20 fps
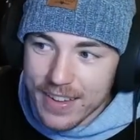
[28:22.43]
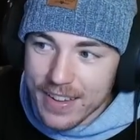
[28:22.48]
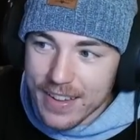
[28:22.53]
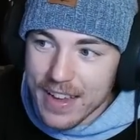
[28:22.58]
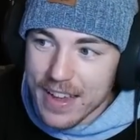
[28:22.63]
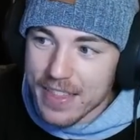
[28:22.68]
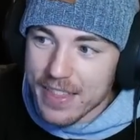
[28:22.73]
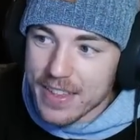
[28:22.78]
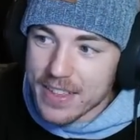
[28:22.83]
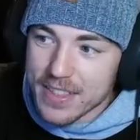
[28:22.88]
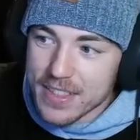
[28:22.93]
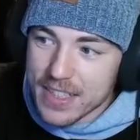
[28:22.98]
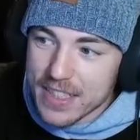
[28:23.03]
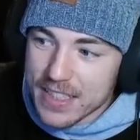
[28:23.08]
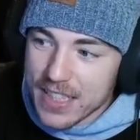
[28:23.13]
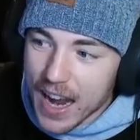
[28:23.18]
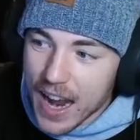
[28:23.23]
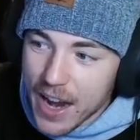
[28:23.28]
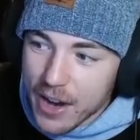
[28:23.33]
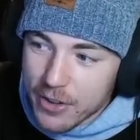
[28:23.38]
And this
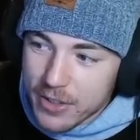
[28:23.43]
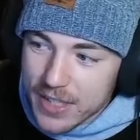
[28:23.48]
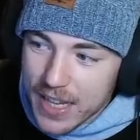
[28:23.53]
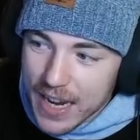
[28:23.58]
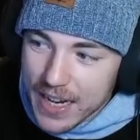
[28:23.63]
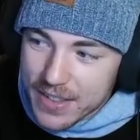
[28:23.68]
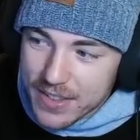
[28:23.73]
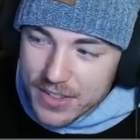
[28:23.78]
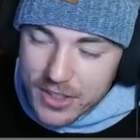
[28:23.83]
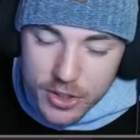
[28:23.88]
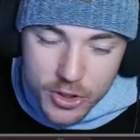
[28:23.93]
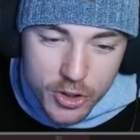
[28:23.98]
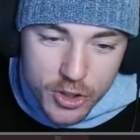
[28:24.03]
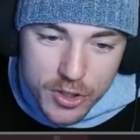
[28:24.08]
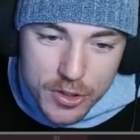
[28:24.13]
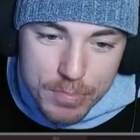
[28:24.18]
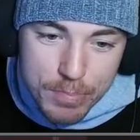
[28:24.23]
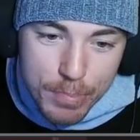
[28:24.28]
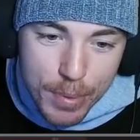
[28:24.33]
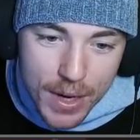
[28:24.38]
entire text is
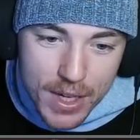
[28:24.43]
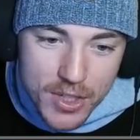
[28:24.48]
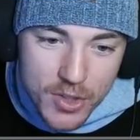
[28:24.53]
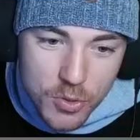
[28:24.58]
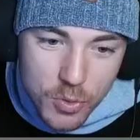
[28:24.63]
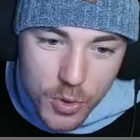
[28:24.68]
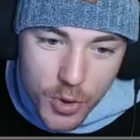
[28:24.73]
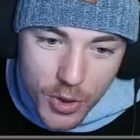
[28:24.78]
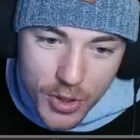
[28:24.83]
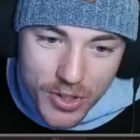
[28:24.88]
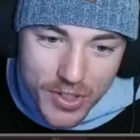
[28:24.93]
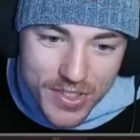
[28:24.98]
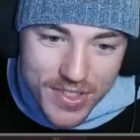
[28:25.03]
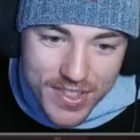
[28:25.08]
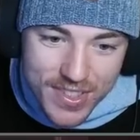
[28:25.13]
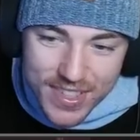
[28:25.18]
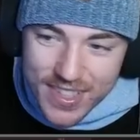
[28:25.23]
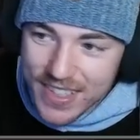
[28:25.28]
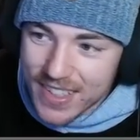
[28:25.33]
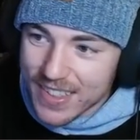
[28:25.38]
just
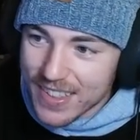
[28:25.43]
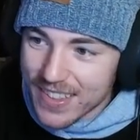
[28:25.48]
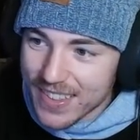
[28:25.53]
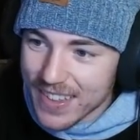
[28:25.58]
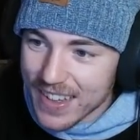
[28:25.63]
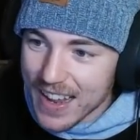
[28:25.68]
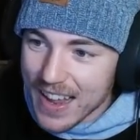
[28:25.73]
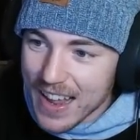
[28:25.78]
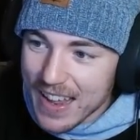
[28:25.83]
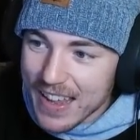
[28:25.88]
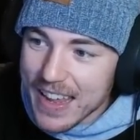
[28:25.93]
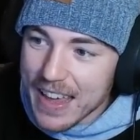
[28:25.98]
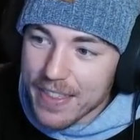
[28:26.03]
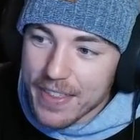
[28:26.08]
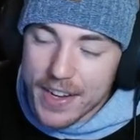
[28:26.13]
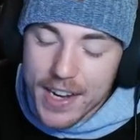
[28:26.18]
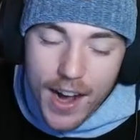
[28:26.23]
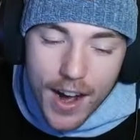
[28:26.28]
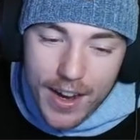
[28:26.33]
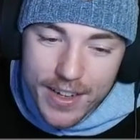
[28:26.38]
buzzwords. Yeah, the
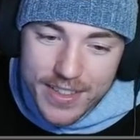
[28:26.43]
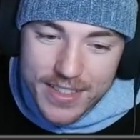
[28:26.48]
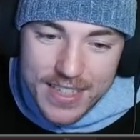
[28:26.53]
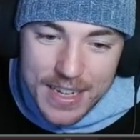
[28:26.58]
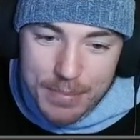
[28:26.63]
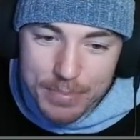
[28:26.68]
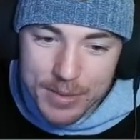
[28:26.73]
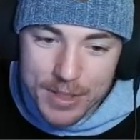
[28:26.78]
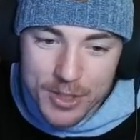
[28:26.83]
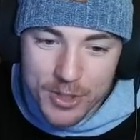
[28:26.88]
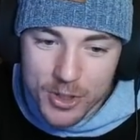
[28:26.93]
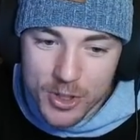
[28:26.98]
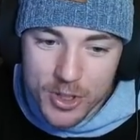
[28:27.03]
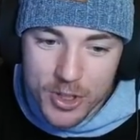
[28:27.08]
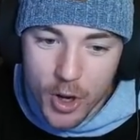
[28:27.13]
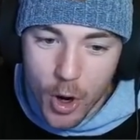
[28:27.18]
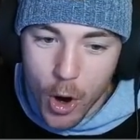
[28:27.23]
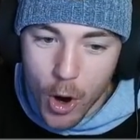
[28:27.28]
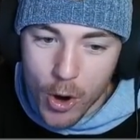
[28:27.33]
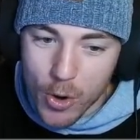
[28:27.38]
concept is just
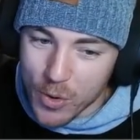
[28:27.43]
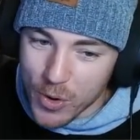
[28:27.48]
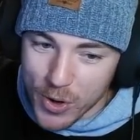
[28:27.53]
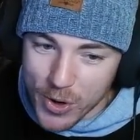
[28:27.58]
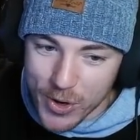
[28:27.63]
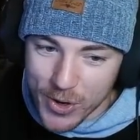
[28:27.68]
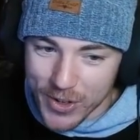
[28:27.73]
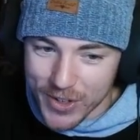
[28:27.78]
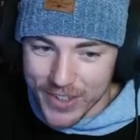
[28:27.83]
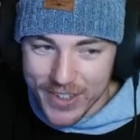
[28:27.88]
horror.